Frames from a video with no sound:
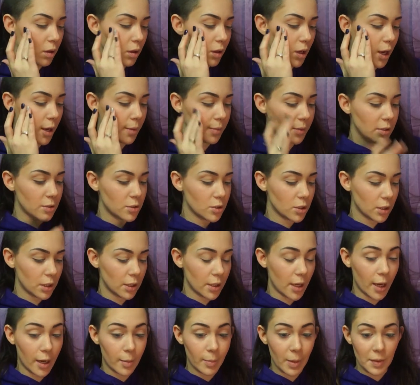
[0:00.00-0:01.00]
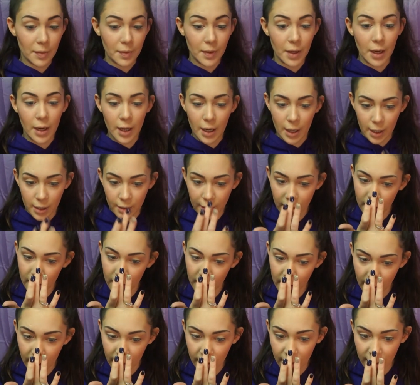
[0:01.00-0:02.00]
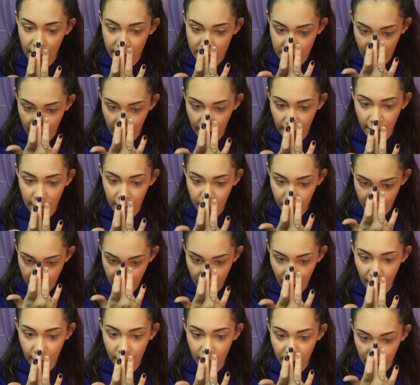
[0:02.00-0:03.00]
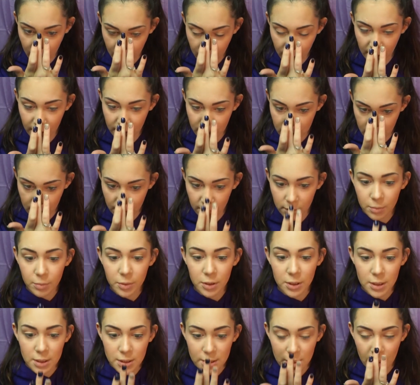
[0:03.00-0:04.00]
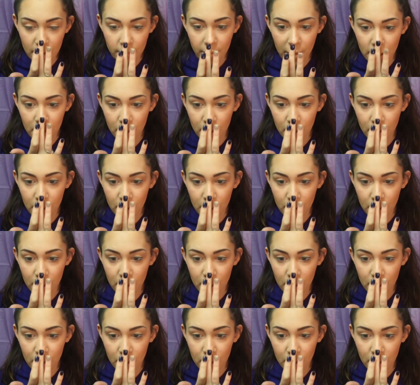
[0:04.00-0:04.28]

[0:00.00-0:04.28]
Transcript: I'm usually not about that highlight. Like I like to highlight, but not like crazy. I'm gonna put this down my